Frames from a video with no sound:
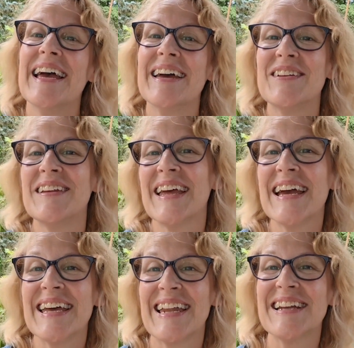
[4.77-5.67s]
And
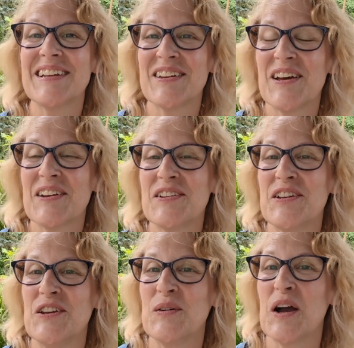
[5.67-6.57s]
today I'd like to talk
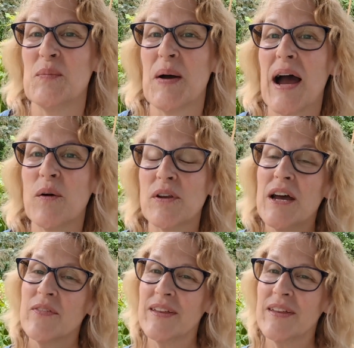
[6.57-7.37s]
to you about